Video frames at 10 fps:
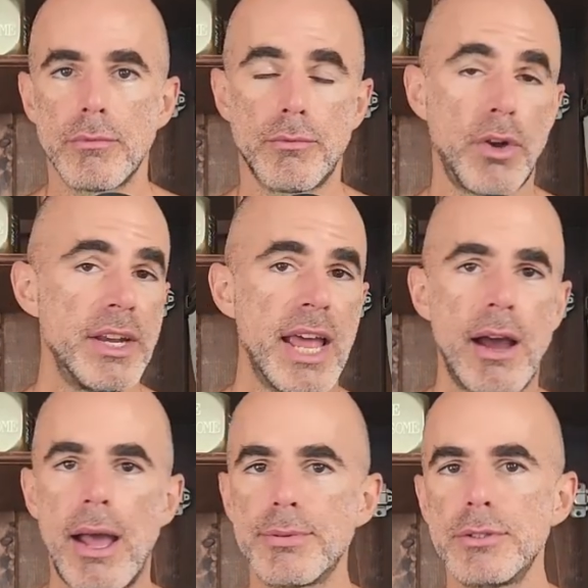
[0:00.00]
Right now,
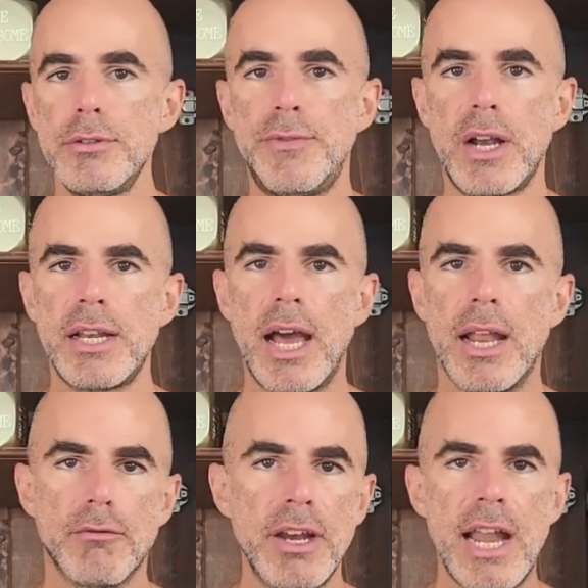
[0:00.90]
absolutely fucking
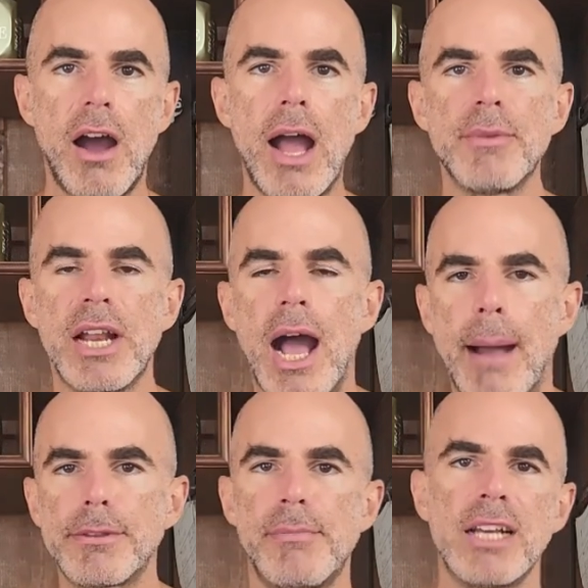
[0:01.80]
not. Right now, I'm going to
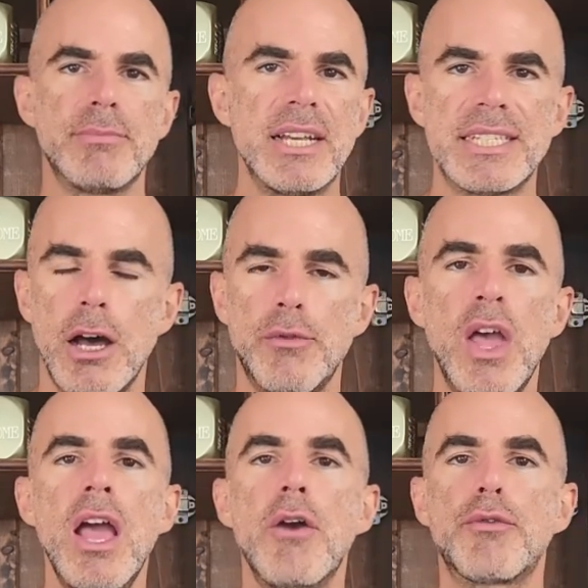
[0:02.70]
optimize
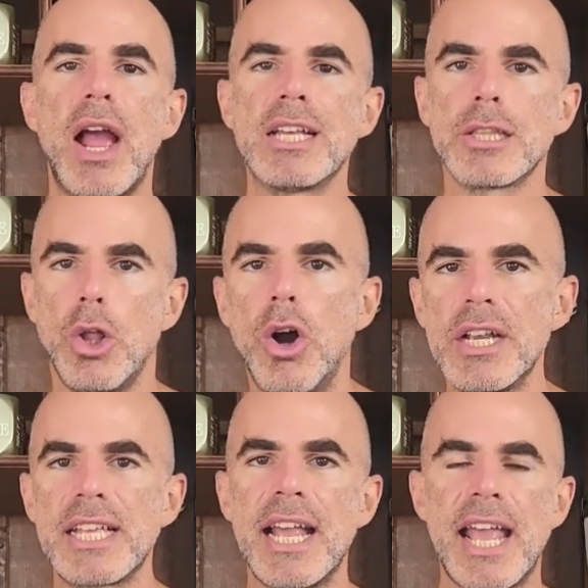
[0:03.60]
myself for as long
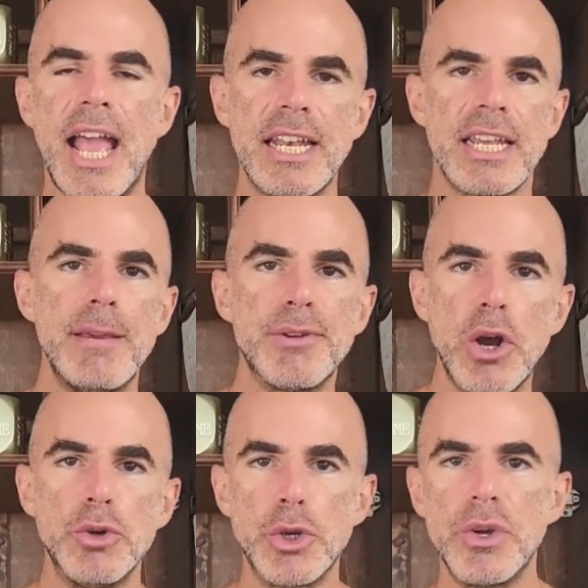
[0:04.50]
as I can to keep
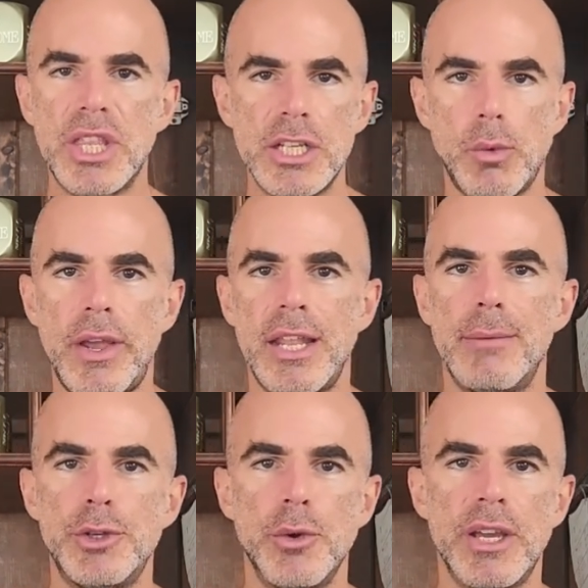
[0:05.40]
doing things the way that
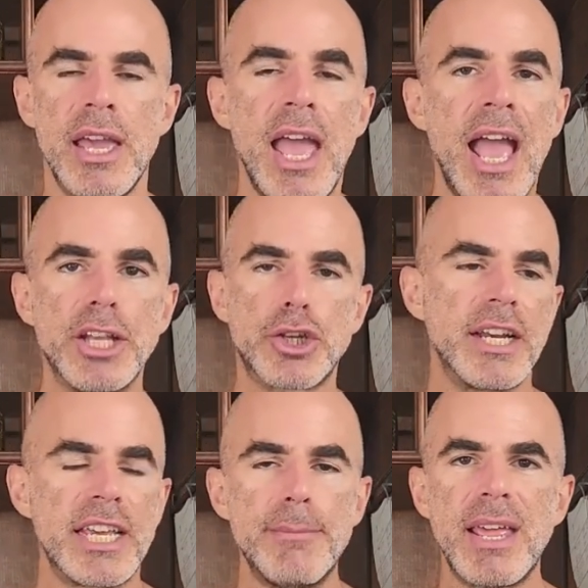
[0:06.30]
I'm doing and trying
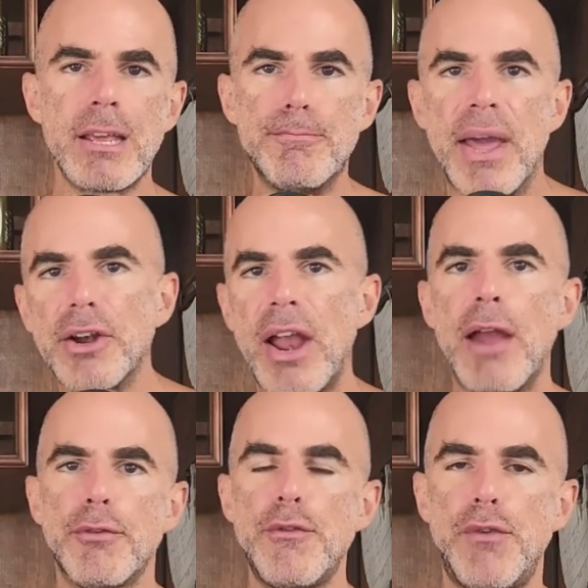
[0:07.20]
to keep getting better
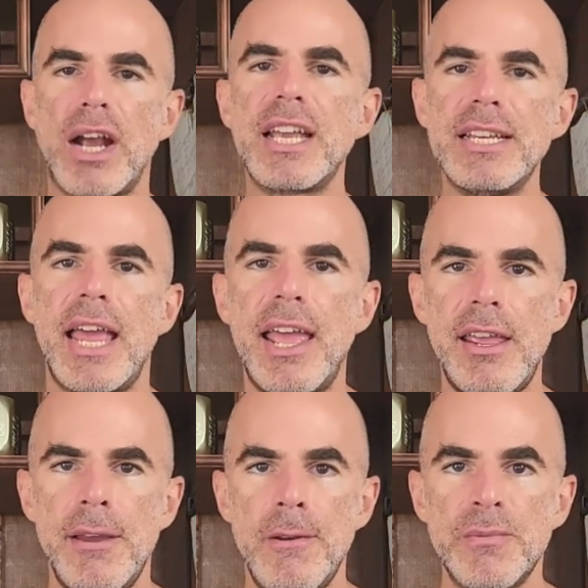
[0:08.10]
every fucking
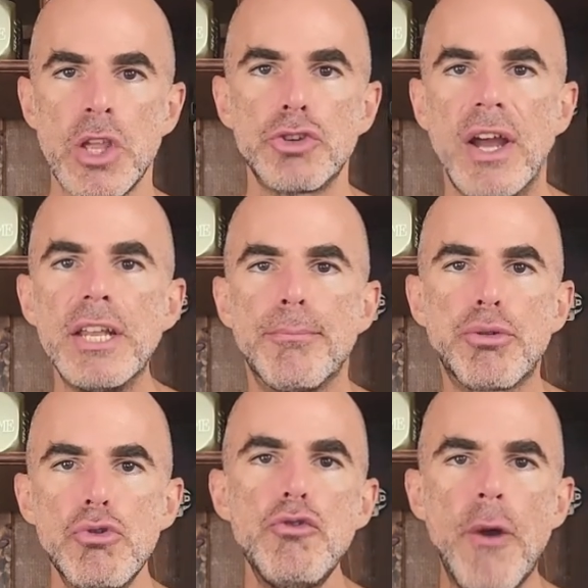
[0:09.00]
day. Trying to
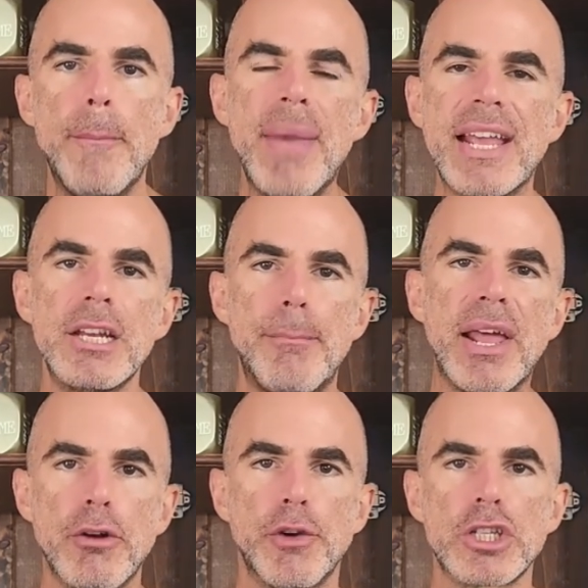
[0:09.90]
improve, making a
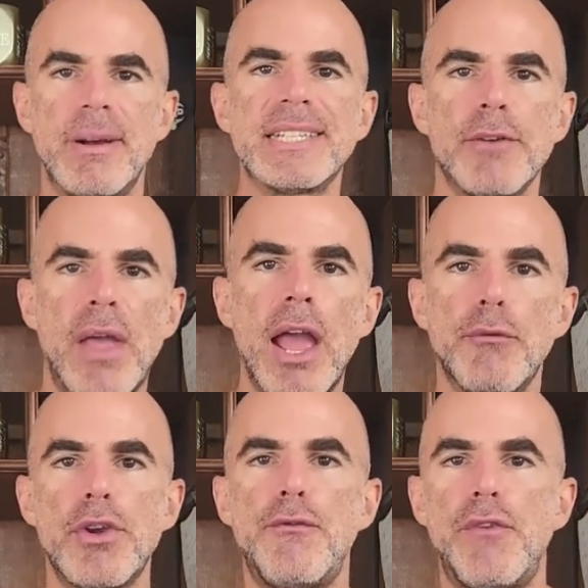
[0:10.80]
better version of myself
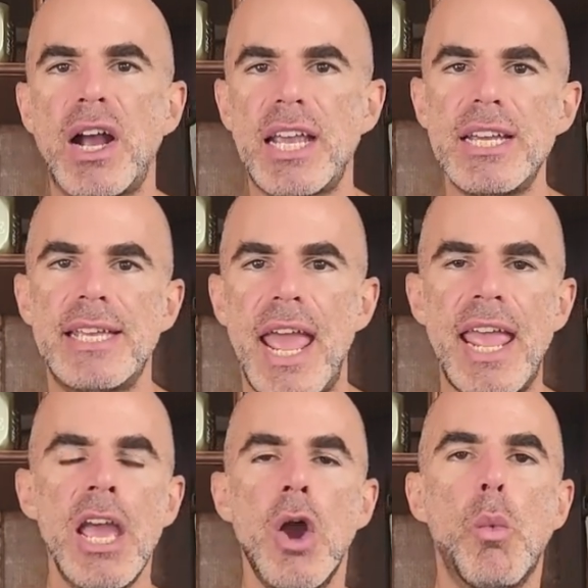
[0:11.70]
every fucking
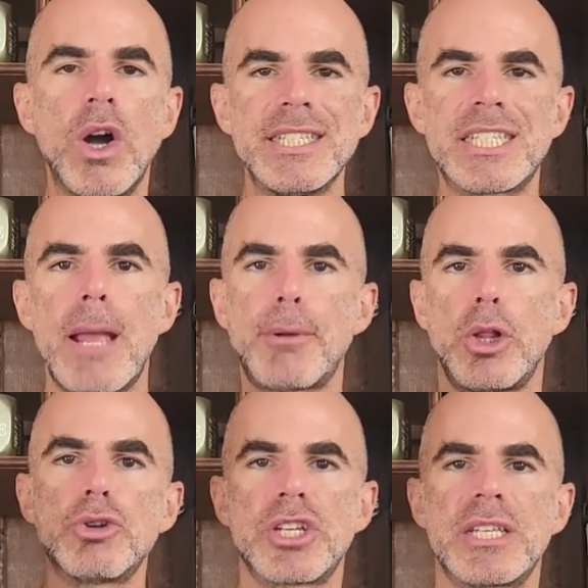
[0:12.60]
day. One step
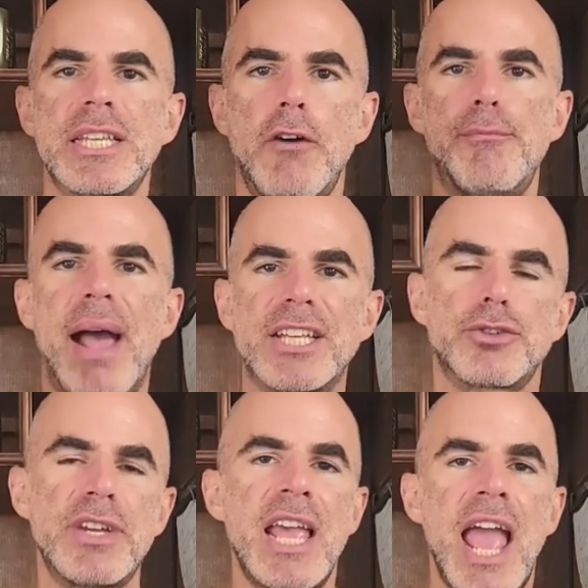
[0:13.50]
closer to
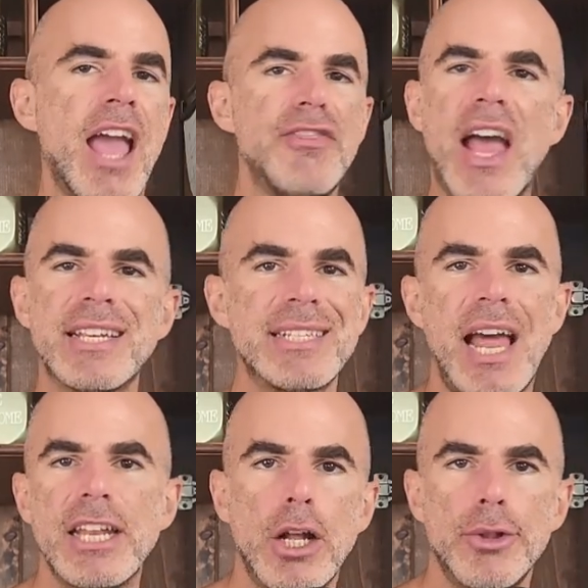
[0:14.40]
self-mastery, and that does
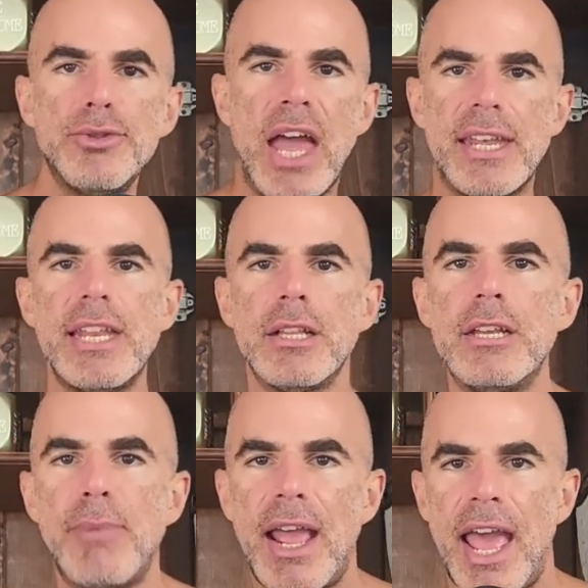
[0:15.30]
not include that needle
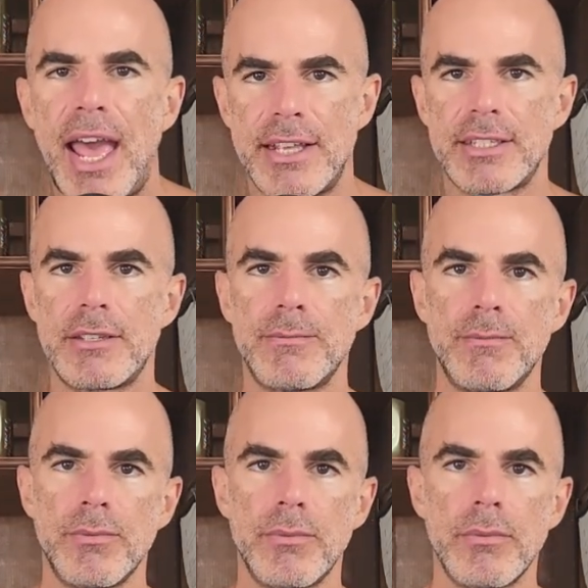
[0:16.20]
in my ass.
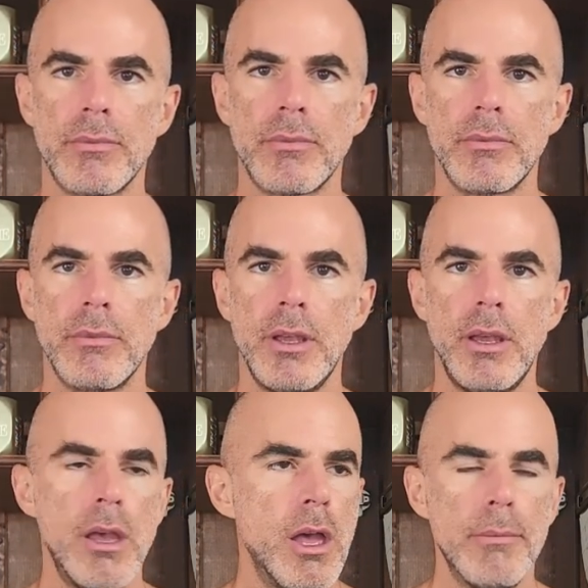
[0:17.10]

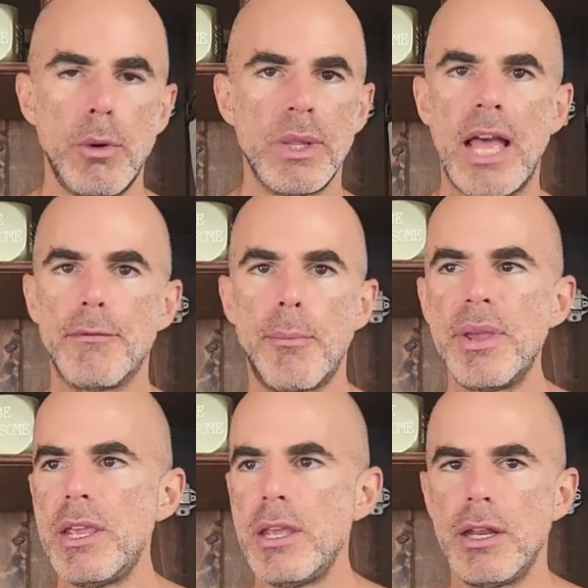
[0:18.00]
But will I ever
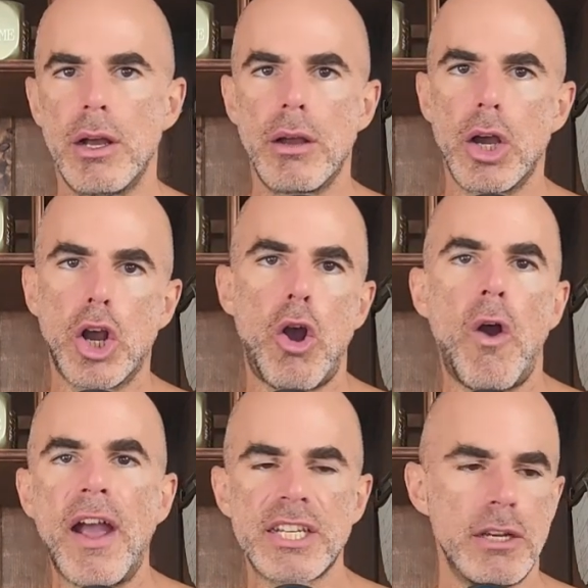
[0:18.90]
be in a
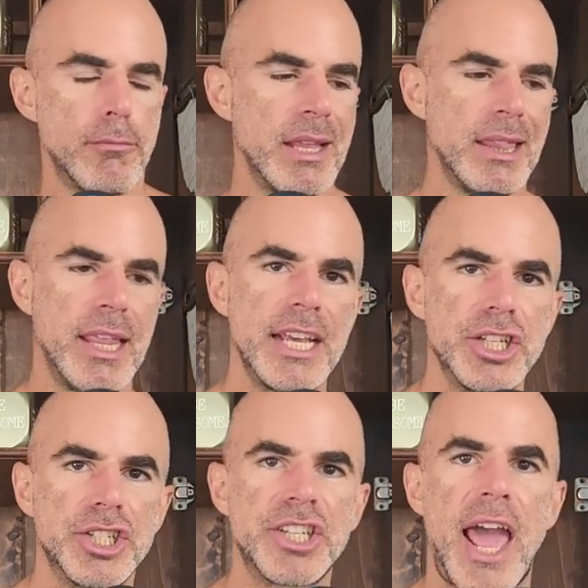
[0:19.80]
car accident where my leg
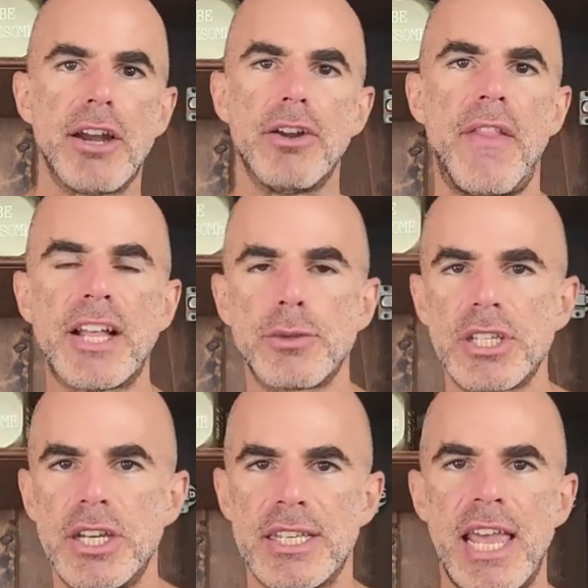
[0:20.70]
is shattered and that's what
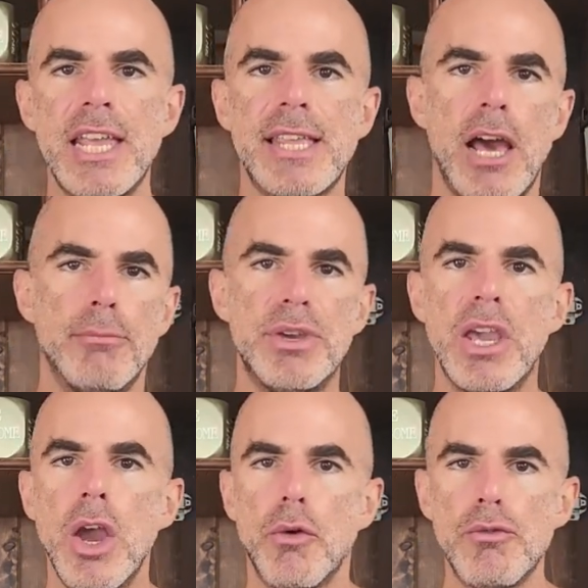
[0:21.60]
it's going to take to help me
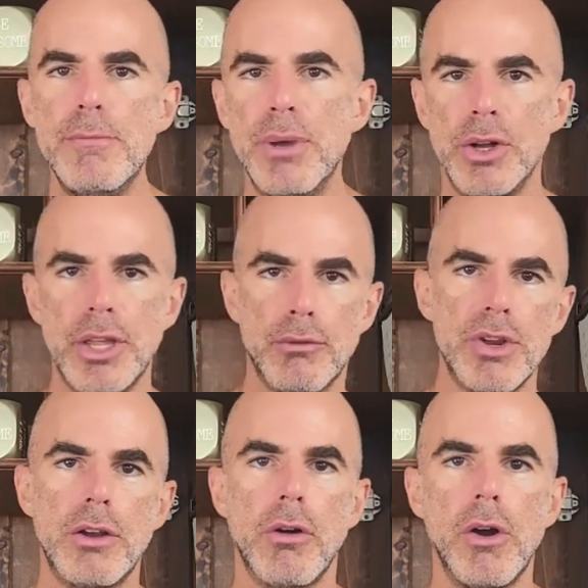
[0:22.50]
rebuild and
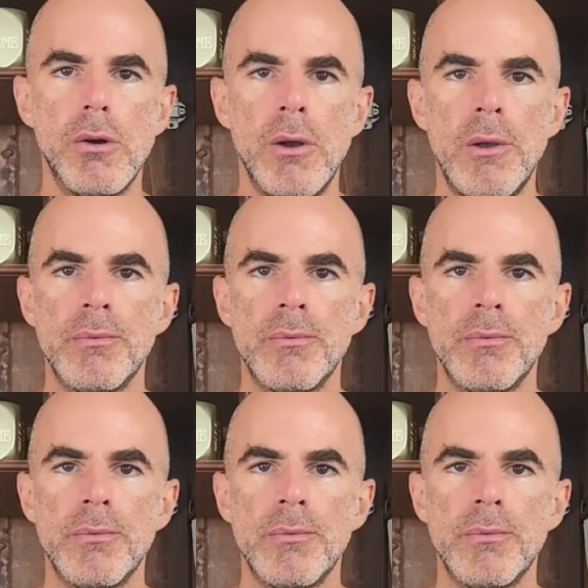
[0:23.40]
regrow